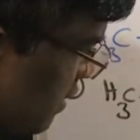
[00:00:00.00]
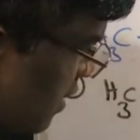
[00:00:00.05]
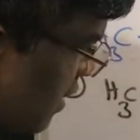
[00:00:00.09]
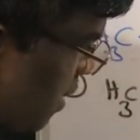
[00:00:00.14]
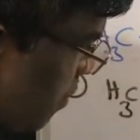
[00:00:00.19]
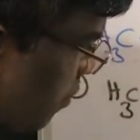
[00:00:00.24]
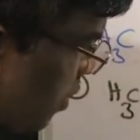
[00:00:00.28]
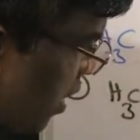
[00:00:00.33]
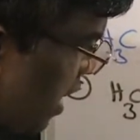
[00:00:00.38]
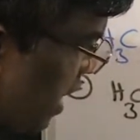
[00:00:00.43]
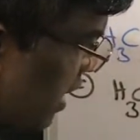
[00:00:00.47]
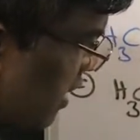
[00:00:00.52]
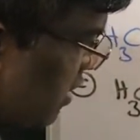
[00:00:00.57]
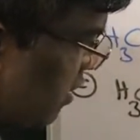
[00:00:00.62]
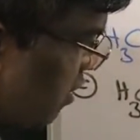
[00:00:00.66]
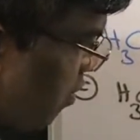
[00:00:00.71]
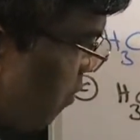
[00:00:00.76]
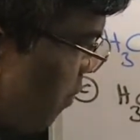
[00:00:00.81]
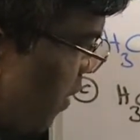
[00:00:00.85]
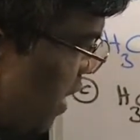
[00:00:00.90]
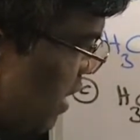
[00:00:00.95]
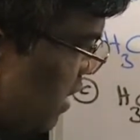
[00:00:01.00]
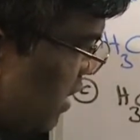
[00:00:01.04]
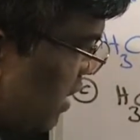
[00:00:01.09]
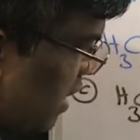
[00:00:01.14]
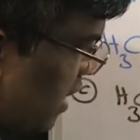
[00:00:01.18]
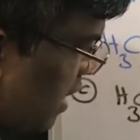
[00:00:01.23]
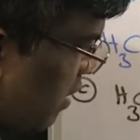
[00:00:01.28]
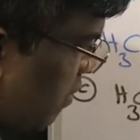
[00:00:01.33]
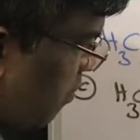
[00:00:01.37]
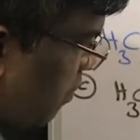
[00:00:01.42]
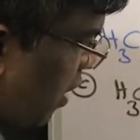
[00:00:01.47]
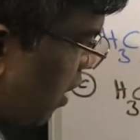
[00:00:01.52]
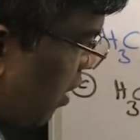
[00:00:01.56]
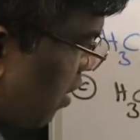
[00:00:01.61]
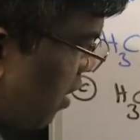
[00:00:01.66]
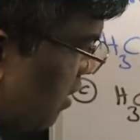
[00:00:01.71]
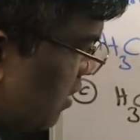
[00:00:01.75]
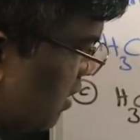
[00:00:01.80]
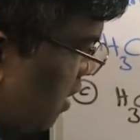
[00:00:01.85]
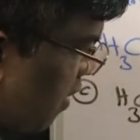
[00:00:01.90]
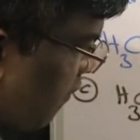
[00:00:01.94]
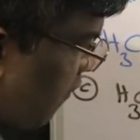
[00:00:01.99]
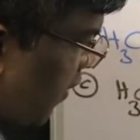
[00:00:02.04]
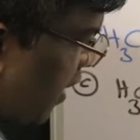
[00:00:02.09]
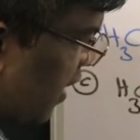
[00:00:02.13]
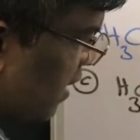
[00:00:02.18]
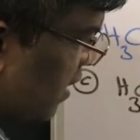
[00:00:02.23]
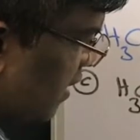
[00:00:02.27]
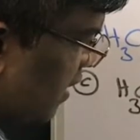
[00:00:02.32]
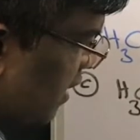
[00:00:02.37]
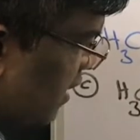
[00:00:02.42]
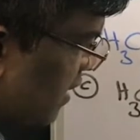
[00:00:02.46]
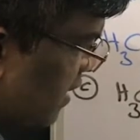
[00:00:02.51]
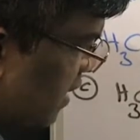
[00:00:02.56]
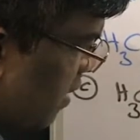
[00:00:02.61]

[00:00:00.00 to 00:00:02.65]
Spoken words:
stabilization of benzene. Because of resonance